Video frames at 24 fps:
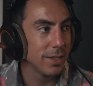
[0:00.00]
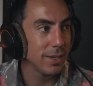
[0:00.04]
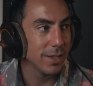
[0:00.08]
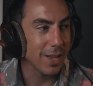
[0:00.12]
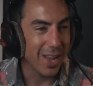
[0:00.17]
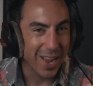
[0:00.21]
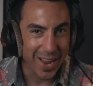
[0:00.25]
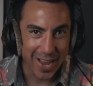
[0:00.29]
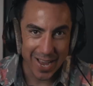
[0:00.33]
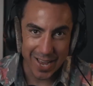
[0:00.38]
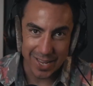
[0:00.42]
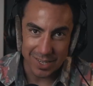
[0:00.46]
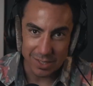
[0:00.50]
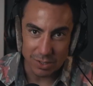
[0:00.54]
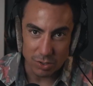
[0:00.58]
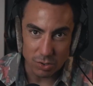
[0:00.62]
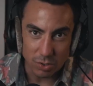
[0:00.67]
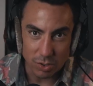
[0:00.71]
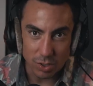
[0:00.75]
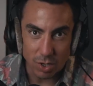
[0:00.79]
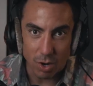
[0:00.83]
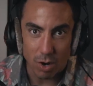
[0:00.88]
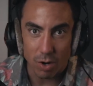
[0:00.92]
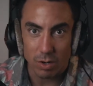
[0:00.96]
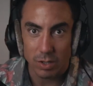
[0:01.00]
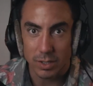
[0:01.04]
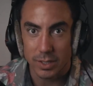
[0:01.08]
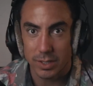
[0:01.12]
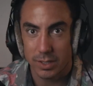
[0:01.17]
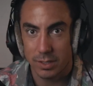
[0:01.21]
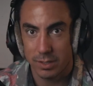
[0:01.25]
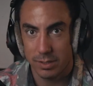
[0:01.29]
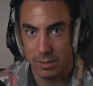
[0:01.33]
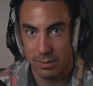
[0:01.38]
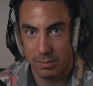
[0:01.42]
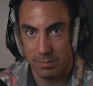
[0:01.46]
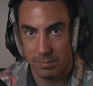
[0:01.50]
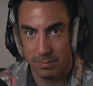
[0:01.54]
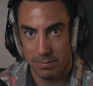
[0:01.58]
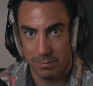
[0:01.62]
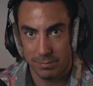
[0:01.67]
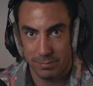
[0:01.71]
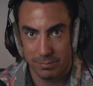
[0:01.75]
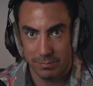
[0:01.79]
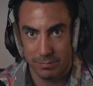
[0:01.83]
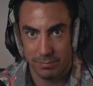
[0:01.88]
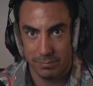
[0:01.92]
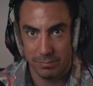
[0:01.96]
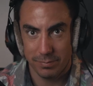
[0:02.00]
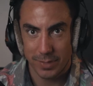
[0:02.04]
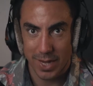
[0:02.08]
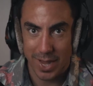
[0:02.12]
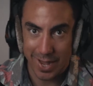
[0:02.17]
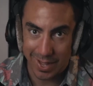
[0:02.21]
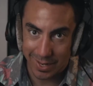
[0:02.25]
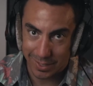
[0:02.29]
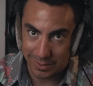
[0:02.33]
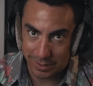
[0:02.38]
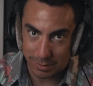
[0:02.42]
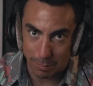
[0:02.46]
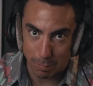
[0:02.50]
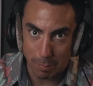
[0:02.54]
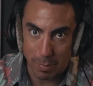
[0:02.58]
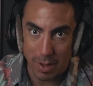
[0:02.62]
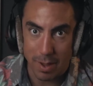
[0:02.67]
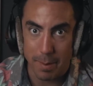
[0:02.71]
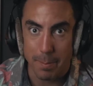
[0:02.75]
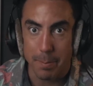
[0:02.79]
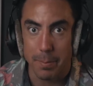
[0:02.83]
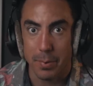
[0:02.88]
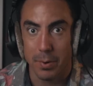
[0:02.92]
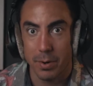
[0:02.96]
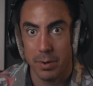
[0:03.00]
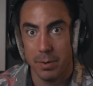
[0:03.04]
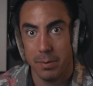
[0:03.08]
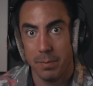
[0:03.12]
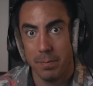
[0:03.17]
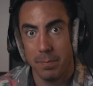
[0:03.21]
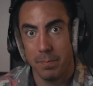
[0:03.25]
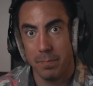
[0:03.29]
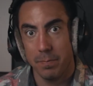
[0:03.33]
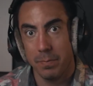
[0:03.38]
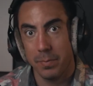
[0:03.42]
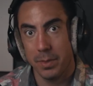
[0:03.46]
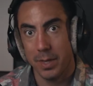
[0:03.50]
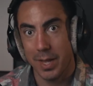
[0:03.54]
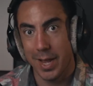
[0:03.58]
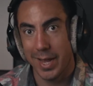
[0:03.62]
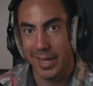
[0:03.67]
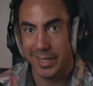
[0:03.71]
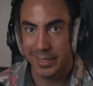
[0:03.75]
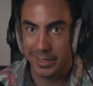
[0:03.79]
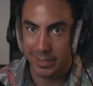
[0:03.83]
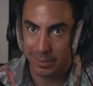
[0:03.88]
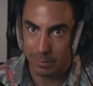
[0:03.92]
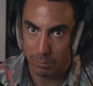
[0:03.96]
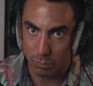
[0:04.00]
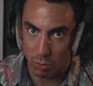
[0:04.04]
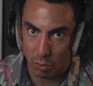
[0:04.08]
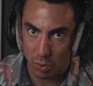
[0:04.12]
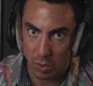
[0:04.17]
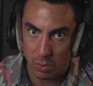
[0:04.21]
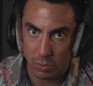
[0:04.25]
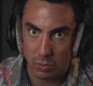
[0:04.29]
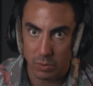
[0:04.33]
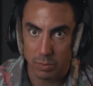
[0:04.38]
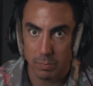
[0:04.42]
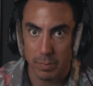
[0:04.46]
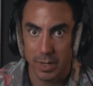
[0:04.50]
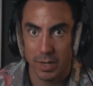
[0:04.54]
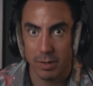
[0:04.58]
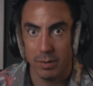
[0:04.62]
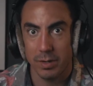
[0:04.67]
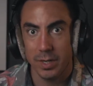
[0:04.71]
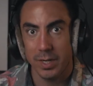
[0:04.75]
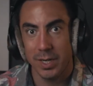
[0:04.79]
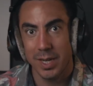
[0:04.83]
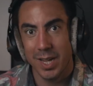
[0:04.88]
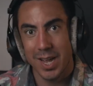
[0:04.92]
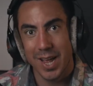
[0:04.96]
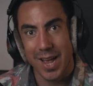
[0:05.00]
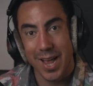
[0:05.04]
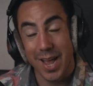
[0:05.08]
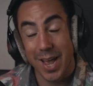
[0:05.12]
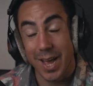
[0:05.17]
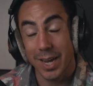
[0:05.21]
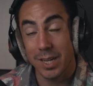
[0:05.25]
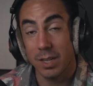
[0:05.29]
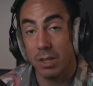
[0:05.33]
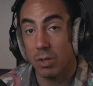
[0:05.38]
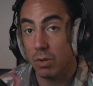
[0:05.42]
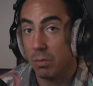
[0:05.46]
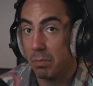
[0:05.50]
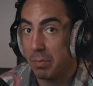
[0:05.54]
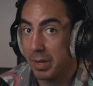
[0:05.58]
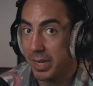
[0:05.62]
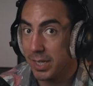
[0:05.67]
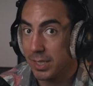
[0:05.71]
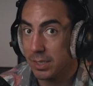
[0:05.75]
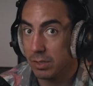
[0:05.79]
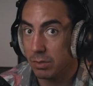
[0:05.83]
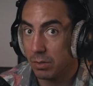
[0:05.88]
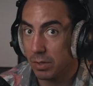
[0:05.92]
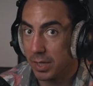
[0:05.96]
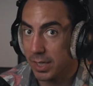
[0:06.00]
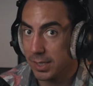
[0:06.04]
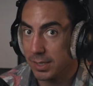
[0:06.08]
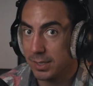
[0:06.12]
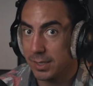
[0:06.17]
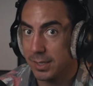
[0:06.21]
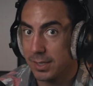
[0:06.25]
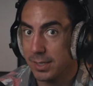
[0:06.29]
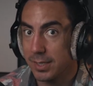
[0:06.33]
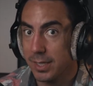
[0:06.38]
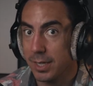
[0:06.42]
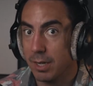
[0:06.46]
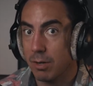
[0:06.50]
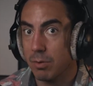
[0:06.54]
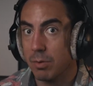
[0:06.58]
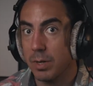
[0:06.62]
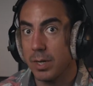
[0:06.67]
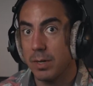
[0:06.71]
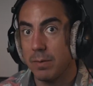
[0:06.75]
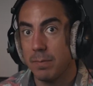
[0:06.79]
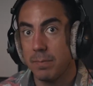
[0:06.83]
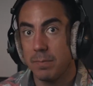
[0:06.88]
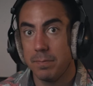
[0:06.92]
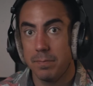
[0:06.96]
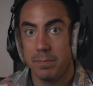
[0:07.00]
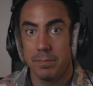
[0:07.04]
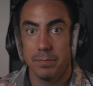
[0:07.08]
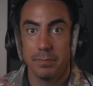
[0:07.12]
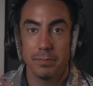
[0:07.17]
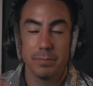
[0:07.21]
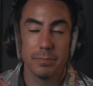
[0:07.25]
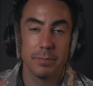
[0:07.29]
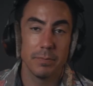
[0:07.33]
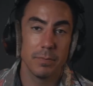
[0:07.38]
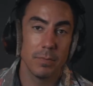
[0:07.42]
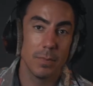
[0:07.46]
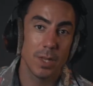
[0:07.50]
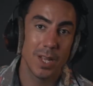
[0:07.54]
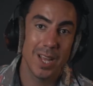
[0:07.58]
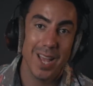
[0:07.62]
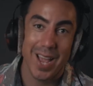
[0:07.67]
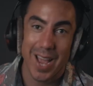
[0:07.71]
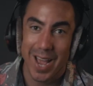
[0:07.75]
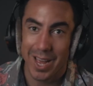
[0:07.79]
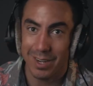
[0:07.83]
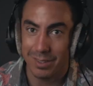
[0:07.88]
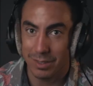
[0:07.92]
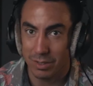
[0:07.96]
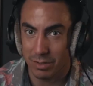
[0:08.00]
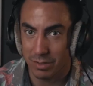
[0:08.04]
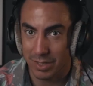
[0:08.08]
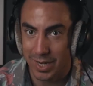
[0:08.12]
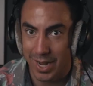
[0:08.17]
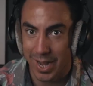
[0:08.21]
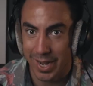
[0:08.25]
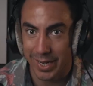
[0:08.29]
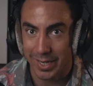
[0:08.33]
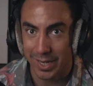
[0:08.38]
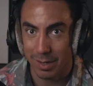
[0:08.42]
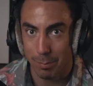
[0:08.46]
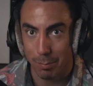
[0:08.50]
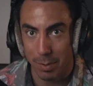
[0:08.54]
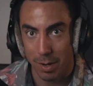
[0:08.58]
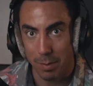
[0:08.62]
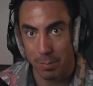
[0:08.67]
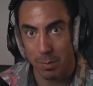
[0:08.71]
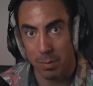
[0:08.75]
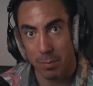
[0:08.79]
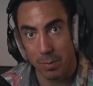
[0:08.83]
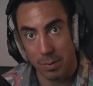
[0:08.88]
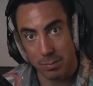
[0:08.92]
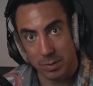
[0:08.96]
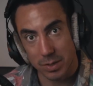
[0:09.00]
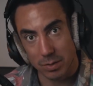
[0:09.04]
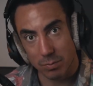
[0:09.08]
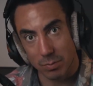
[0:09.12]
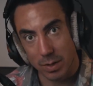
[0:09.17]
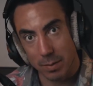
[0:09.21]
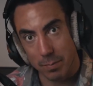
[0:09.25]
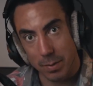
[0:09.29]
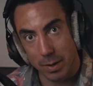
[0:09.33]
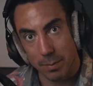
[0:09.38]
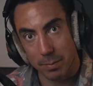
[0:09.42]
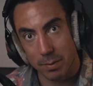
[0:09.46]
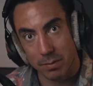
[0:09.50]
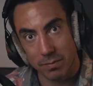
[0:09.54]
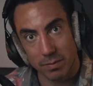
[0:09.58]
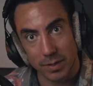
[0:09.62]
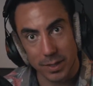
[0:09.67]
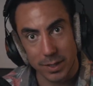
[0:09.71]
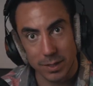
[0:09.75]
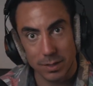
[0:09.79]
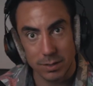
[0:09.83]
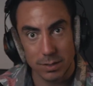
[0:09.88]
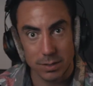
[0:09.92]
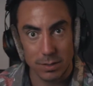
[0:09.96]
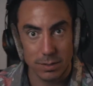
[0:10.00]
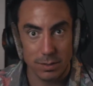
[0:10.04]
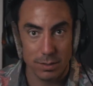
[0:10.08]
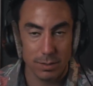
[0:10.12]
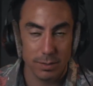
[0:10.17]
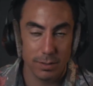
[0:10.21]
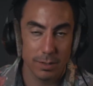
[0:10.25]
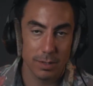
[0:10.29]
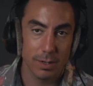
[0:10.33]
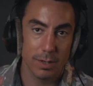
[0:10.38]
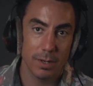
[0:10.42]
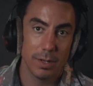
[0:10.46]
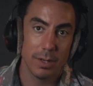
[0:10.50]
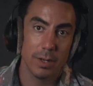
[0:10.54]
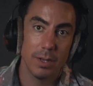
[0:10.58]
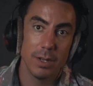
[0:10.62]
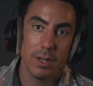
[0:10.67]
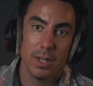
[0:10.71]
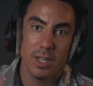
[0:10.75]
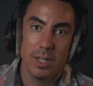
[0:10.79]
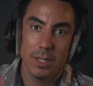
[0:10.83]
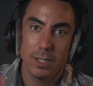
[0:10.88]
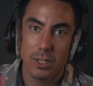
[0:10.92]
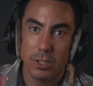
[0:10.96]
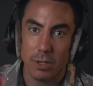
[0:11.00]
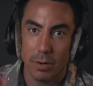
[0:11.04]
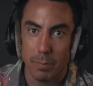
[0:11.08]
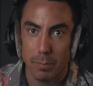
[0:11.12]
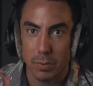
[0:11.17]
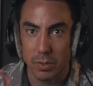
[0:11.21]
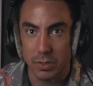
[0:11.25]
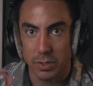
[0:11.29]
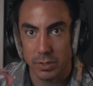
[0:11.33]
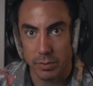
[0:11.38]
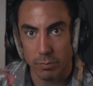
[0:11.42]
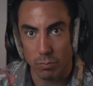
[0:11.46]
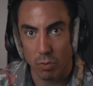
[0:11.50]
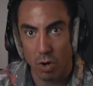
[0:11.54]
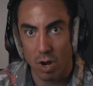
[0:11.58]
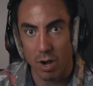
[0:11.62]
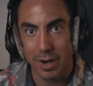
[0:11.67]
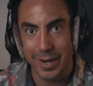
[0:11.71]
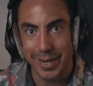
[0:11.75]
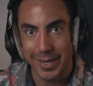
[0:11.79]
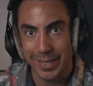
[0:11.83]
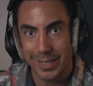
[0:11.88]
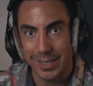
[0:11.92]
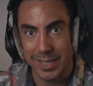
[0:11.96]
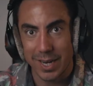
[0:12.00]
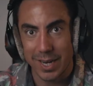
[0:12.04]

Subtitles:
Add a little garlic. Add some pepper. Add some rosemary. Add a little basil. That's a secret. Add a little cayenne pepper, maybe some red pepper flakes. Start putting some raw eggs and I